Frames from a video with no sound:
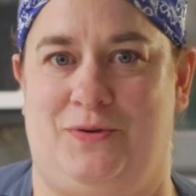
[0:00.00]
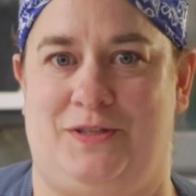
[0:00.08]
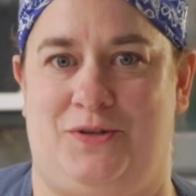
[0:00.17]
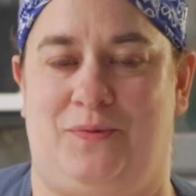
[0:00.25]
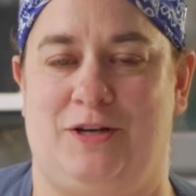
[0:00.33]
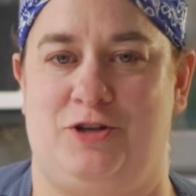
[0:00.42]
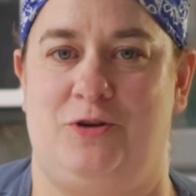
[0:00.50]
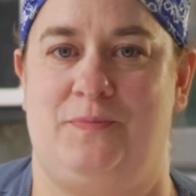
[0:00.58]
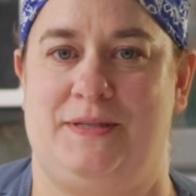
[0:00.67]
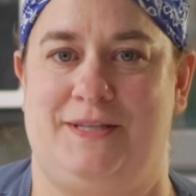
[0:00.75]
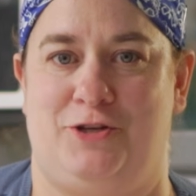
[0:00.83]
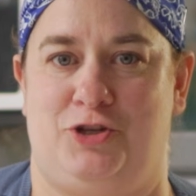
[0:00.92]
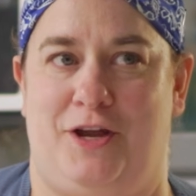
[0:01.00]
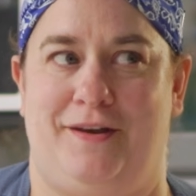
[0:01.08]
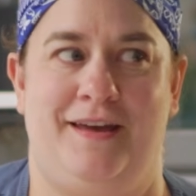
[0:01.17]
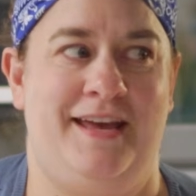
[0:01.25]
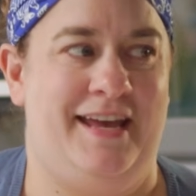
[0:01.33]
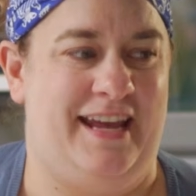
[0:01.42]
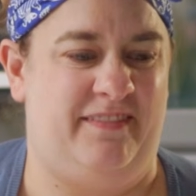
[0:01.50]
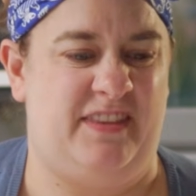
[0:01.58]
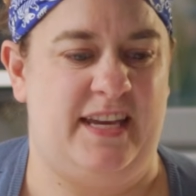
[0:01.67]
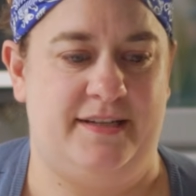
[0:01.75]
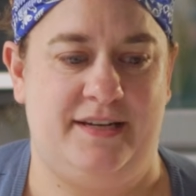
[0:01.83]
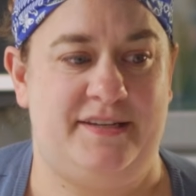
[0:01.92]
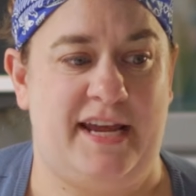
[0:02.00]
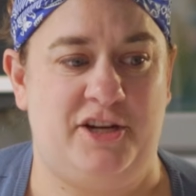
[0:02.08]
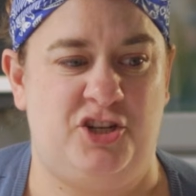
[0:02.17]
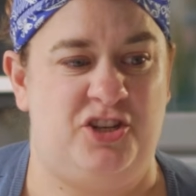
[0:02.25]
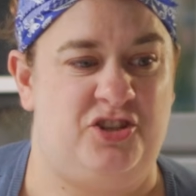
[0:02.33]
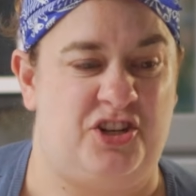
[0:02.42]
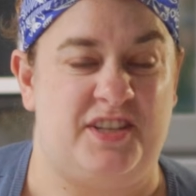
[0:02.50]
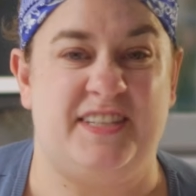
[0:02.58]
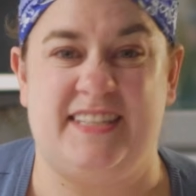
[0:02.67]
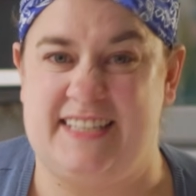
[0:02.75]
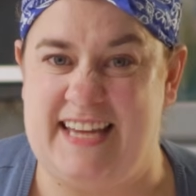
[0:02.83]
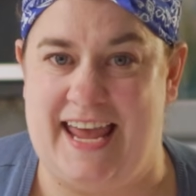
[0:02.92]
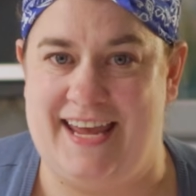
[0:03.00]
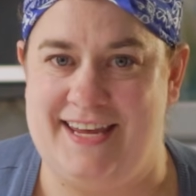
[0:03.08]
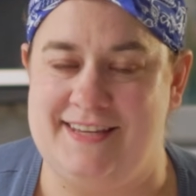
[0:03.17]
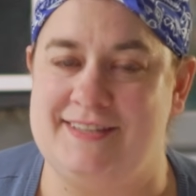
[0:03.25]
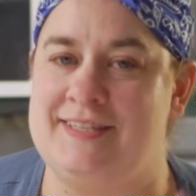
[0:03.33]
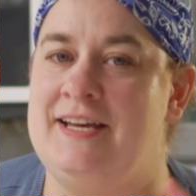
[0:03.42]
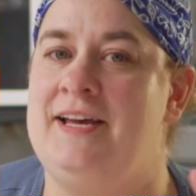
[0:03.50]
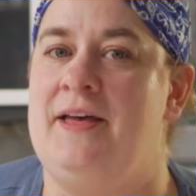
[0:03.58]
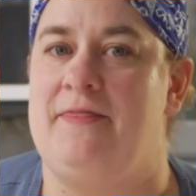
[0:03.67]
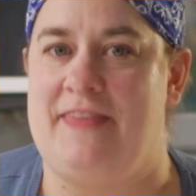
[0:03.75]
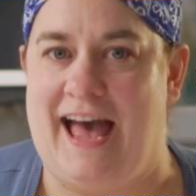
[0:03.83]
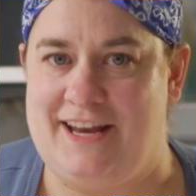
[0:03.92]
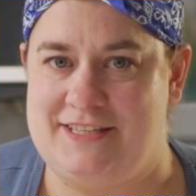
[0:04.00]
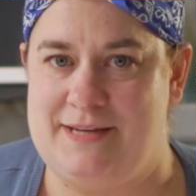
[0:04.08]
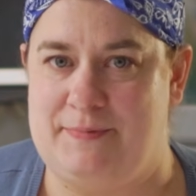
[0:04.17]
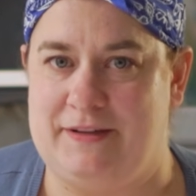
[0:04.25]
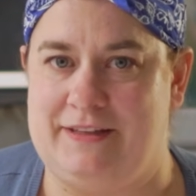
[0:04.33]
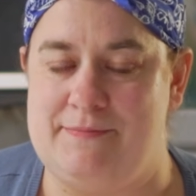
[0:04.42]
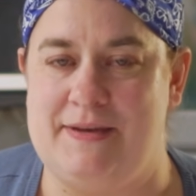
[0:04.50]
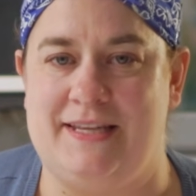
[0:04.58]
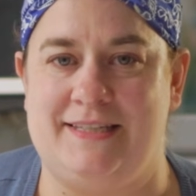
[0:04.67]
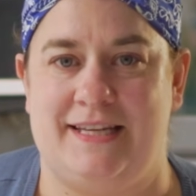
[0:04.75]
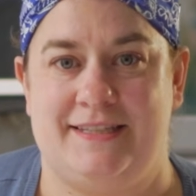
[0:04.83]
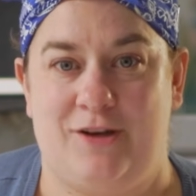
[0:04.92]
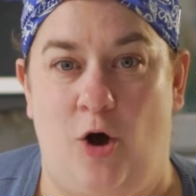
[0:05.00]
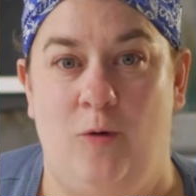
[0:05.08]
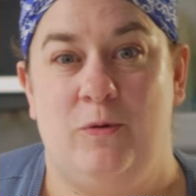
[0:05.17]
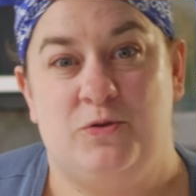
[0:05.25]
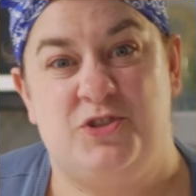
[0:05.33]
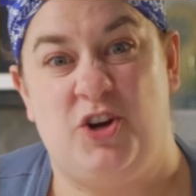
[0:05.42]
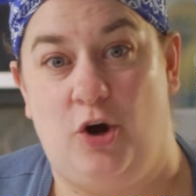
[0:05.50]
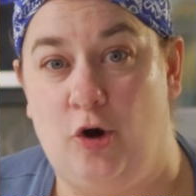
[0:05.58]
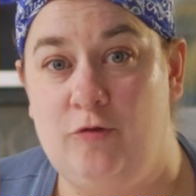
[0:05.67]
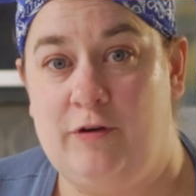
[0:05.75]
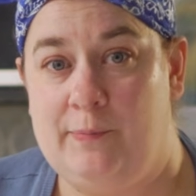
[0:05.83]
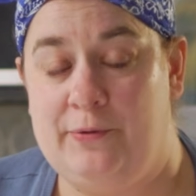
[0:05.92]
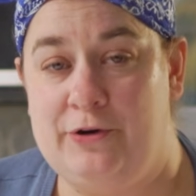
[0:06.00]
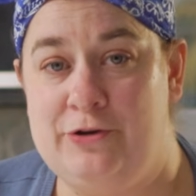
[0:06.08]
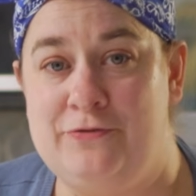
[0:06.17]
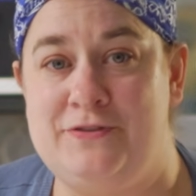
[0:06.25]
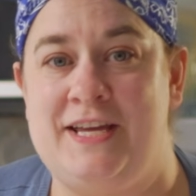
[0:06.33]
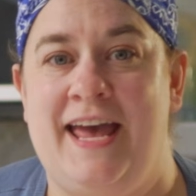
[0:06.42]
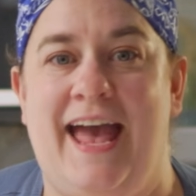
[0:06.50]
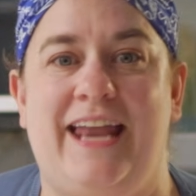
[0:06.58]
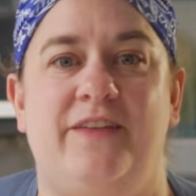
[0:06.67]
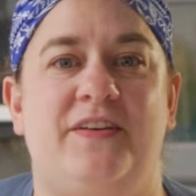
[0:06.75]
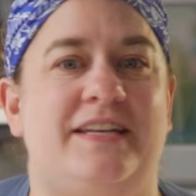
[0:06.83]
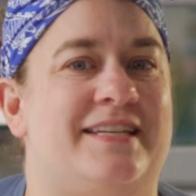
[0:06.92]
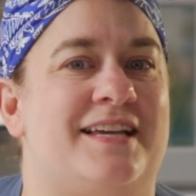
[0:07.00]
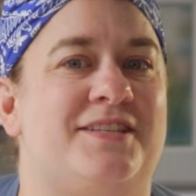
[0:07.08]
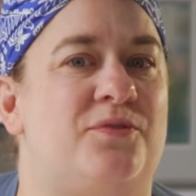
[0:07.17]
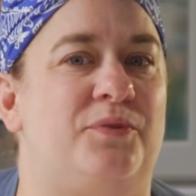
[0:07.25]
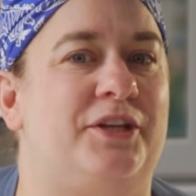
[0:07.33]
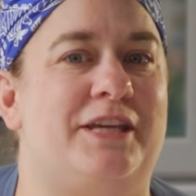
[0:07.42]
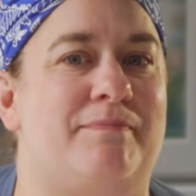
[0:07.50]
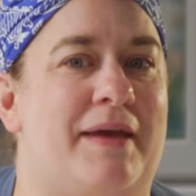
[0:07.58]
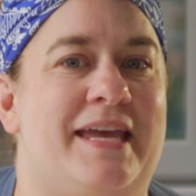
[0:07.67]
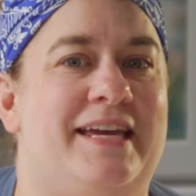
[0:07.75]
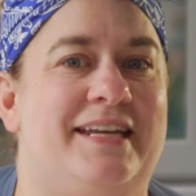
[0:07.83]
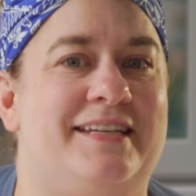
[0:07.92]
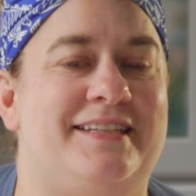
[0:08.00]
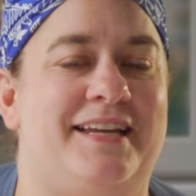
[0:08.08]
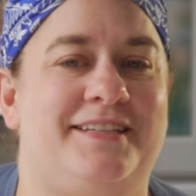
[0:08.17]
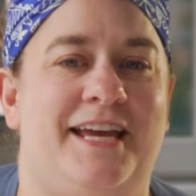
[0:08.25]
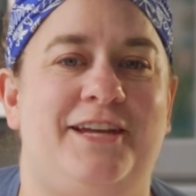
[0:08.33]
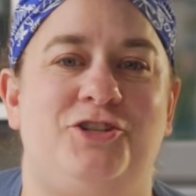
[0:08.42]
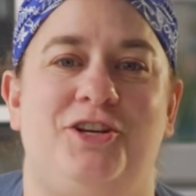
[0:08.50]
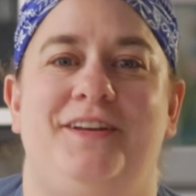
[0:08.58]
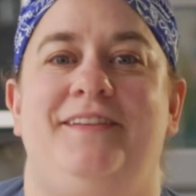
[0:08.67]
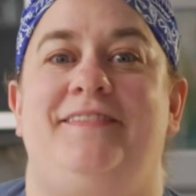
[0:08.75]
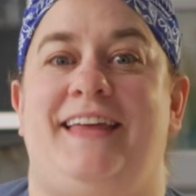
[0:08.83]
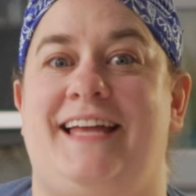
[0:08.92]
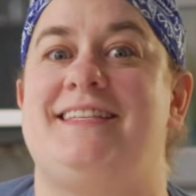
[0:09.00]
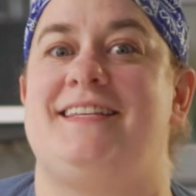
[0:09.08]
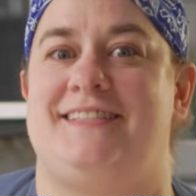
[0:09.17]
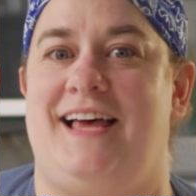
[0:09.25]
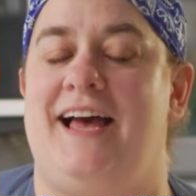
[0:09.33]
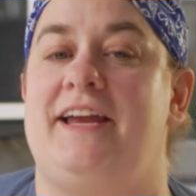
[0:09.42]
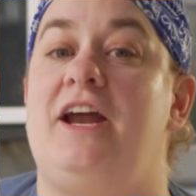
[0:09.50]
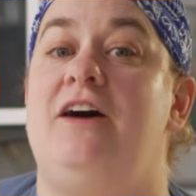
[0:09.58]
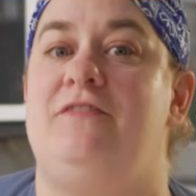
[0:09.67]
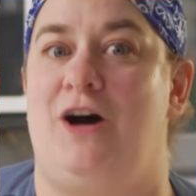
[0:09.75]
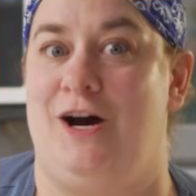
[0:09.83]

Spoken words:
to its original position. If the indentation just stays, that typically means it's almost overproofed, and if it doesn't really make an indentation, that's a sign of